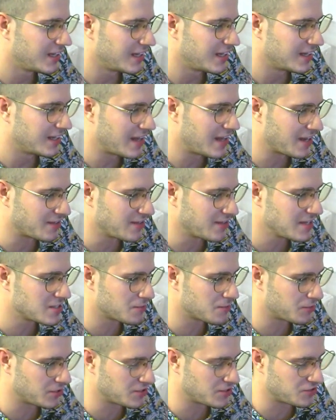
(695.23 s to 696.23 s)
Like, that's
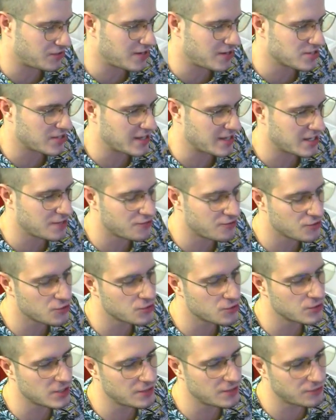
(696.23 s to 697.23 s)
a pretty strange. Like, if
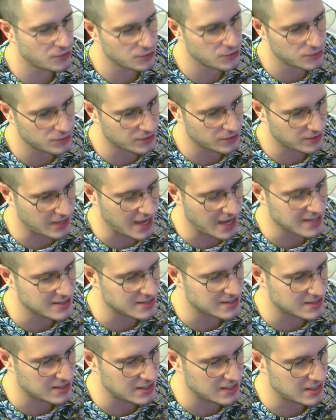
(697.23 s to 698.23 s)
you can
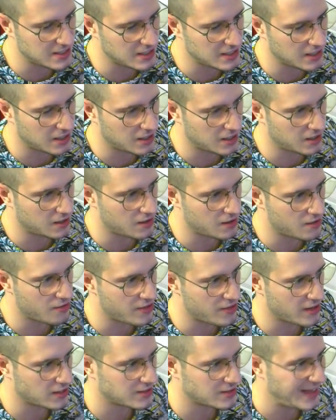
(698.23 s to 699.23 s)
see
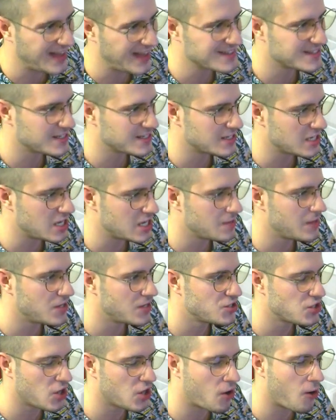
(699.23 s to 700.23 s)
the classic
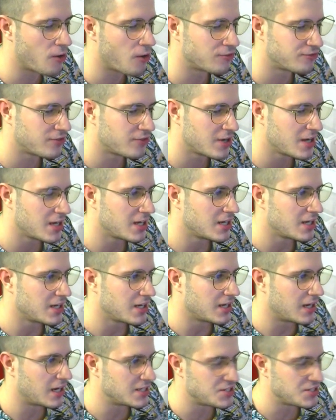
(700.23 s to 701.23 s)
image of
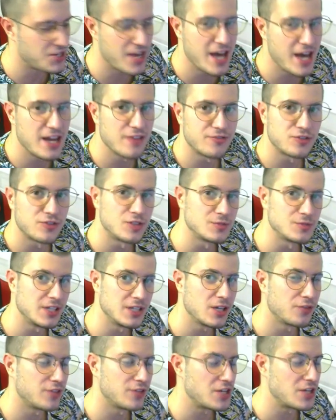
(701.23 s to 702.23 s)
Diana from the
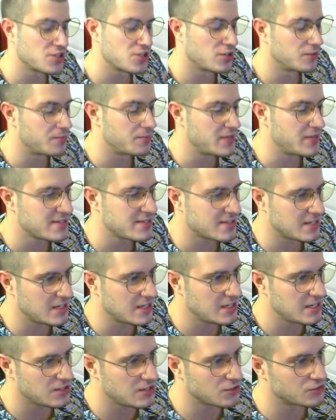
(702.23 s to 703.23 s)
League of Legends on
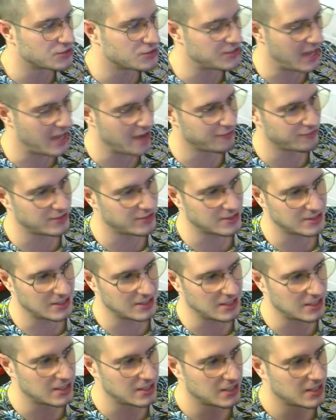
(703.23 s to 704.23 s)
PC, you
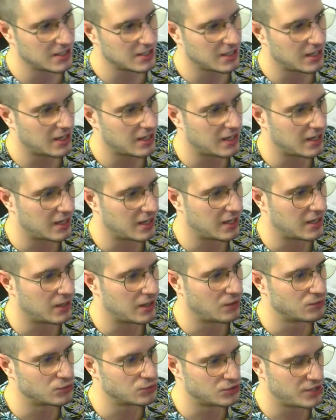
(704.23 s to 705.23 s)
definitely
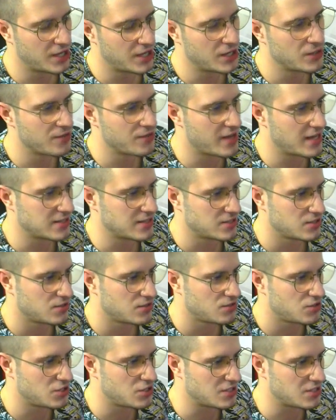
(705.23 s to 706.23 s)
would know that
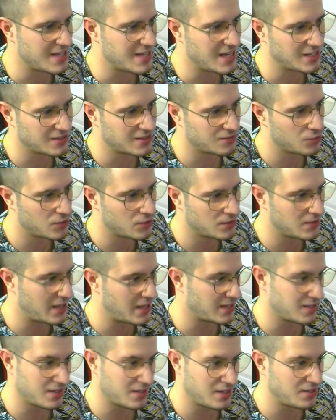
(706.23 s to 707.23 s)
she's like
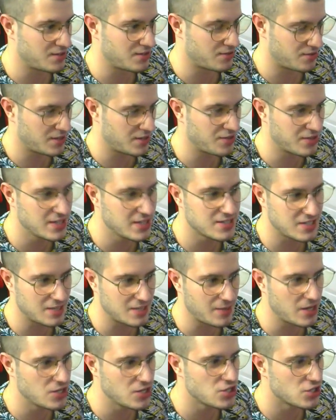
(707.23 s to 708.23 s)
in this
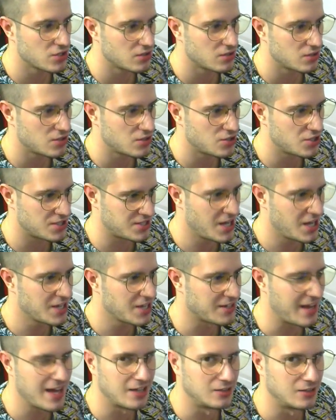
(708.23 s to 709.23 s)
image, she's not
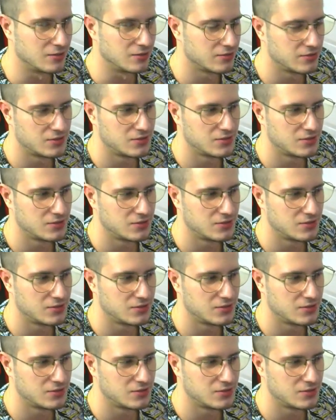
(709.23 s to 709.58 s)
an elf.